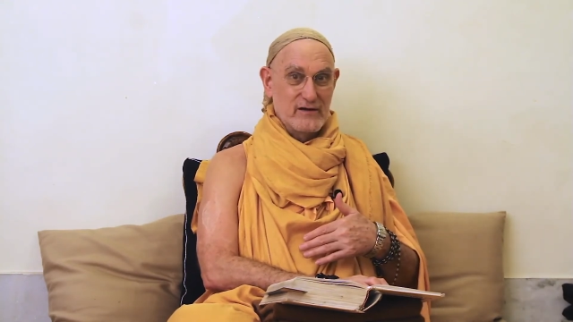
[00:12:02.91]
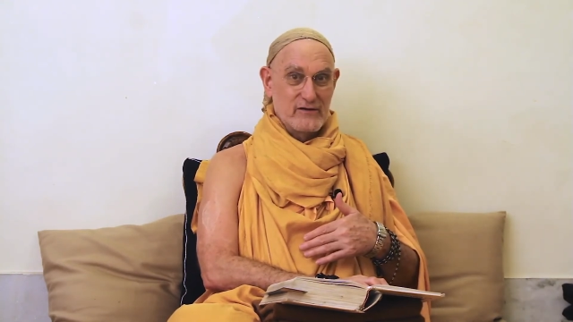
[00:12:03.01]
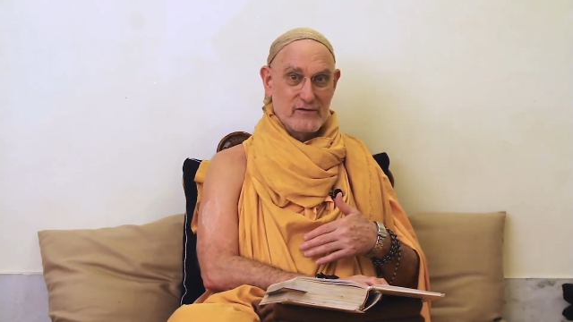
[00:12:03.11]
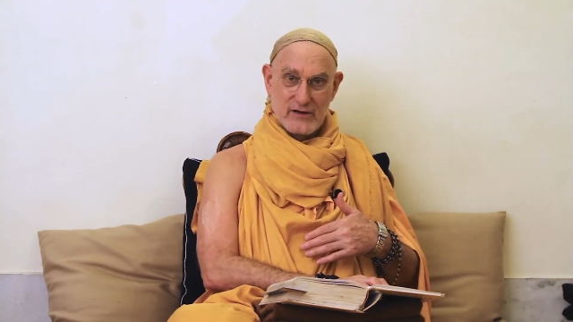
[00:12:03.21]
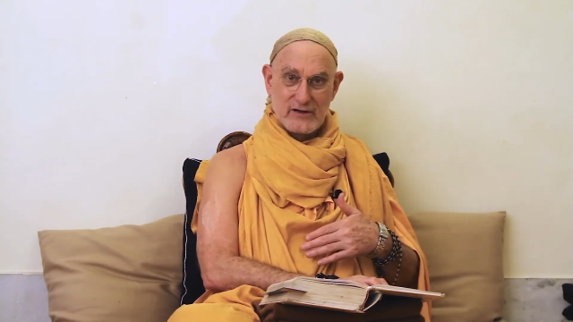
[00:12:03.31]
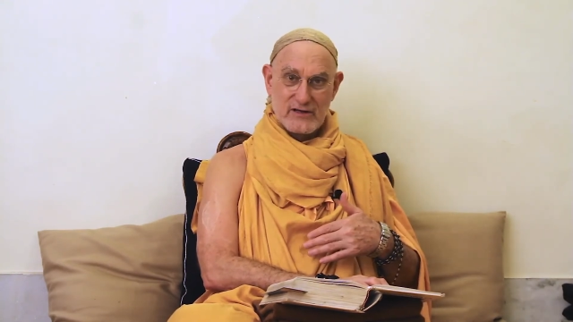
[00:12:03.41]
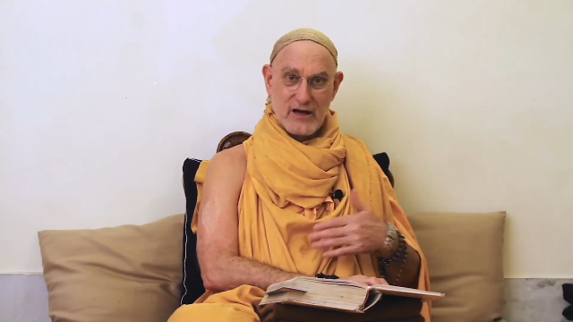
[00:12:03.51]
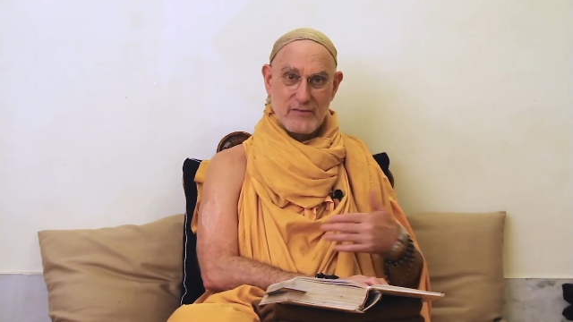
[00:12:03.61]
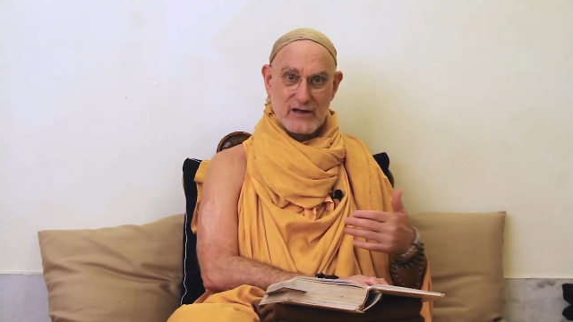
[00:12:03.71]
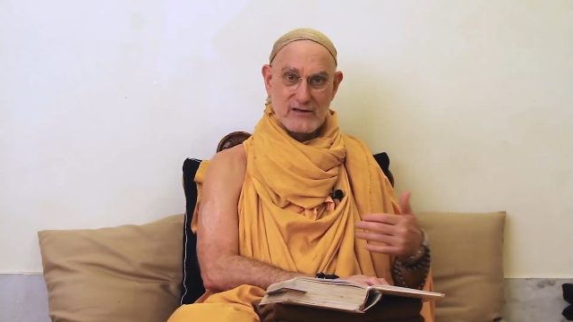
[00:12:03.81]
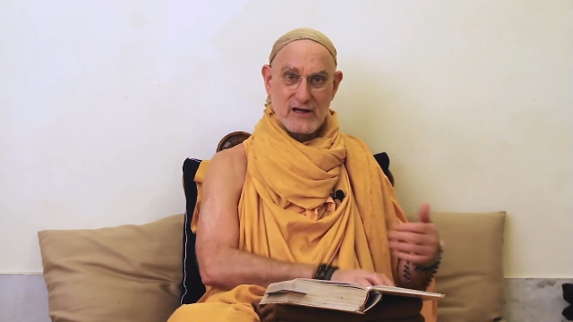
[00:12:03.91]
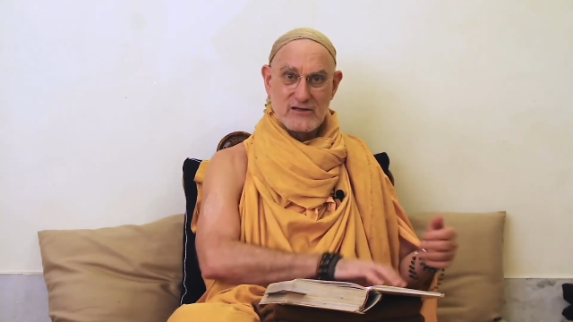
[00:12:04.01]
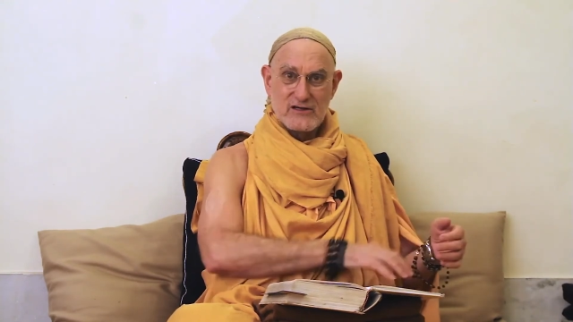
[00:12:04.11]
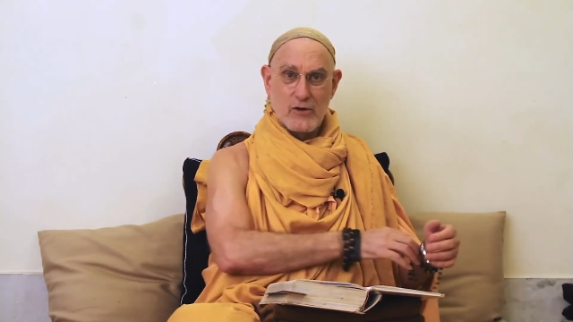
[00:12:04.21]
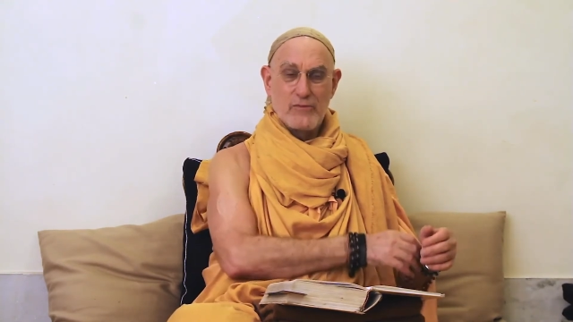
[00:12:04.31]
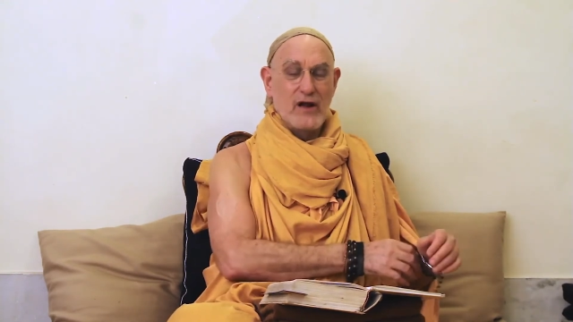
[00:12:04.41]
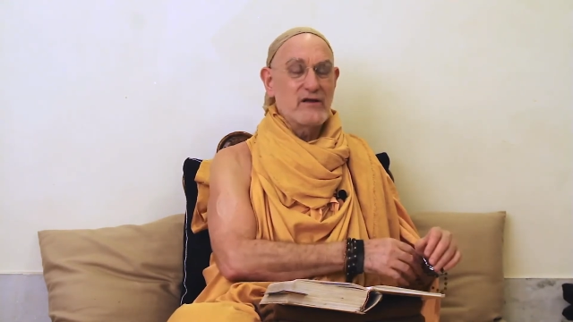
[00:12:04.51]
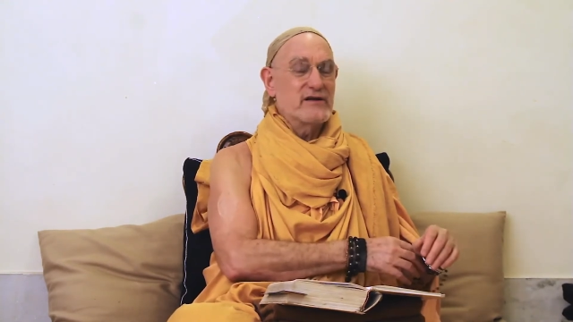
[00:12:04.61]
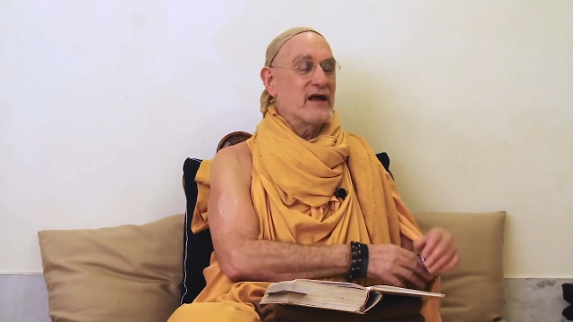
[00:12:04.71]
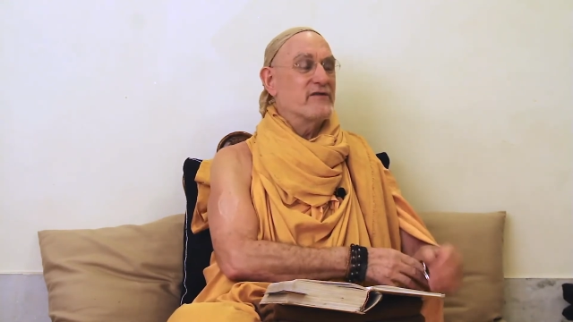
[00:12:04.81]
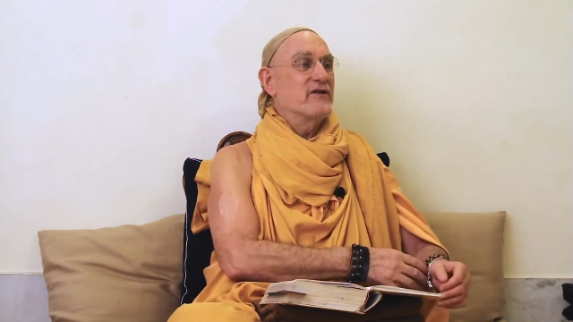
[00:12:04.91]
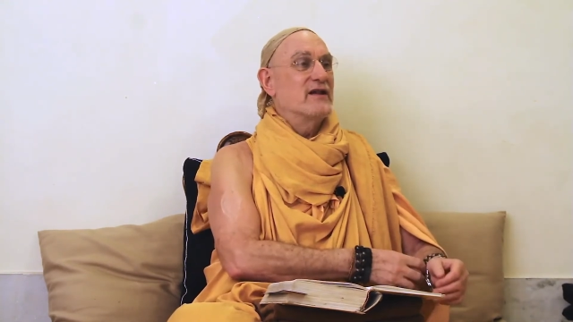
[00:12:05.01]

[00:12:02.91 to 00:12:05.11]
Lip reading: Right? Does that make sense? So Baladev,